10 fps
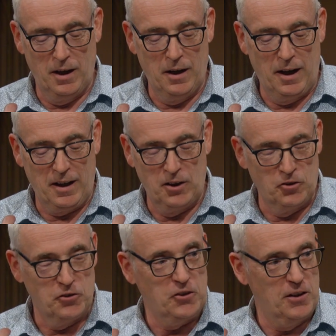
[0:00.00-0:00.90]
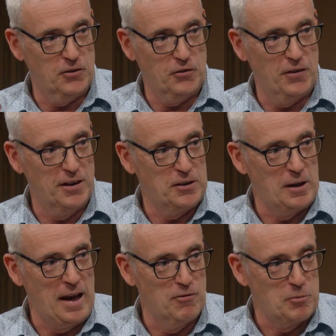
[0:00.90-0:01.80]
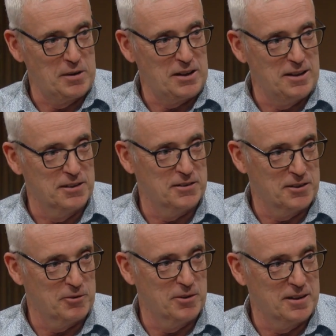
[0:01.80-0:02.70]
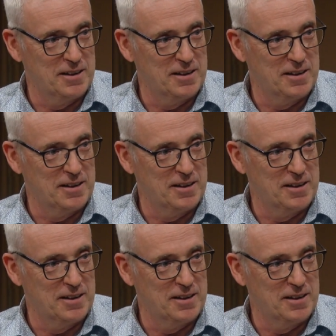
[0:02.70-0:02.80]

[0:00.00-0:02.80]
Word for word: I, can just testify to everybody listening right now.